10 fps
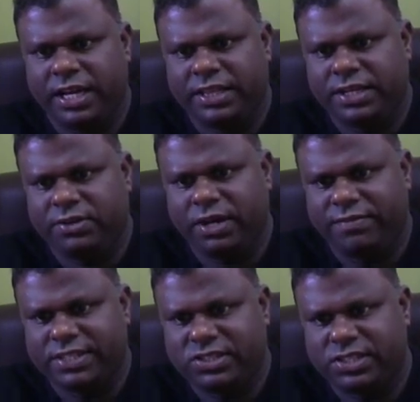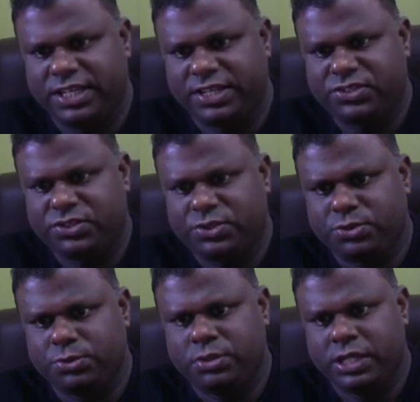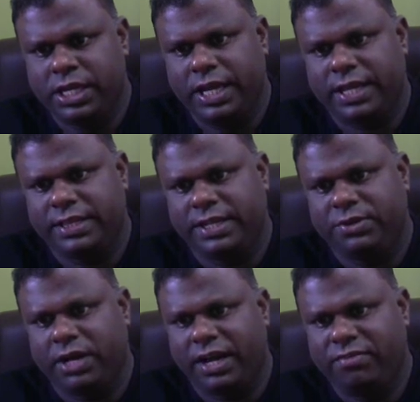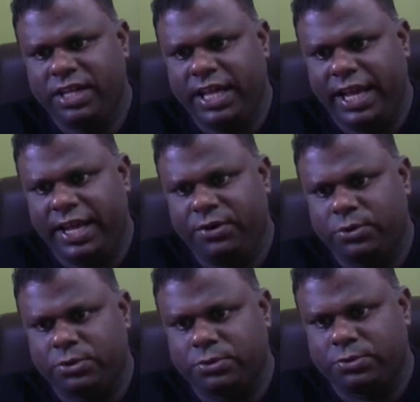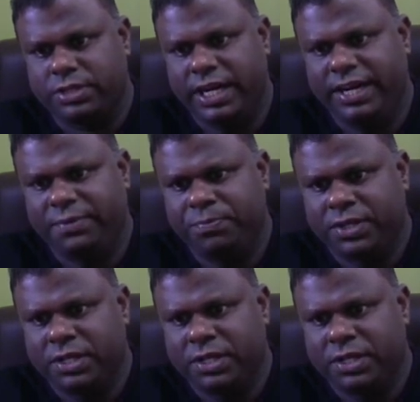And then you have a CH2, and then you have NO2, right?